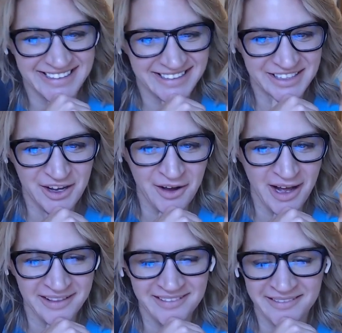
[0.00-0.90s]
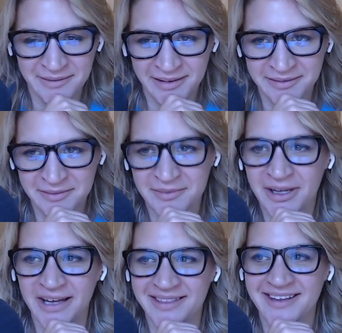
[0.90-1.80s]
No, I uh,
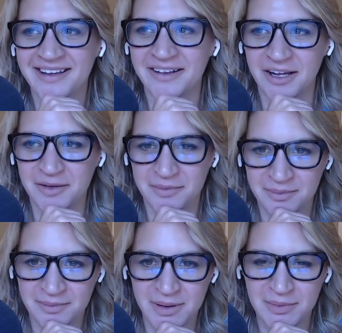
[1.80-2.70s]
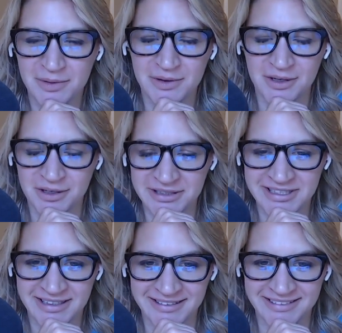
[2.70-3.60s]
I think a lot of people are
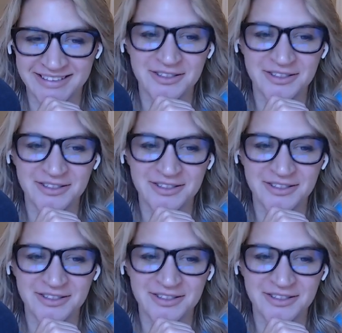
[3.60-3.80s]
um,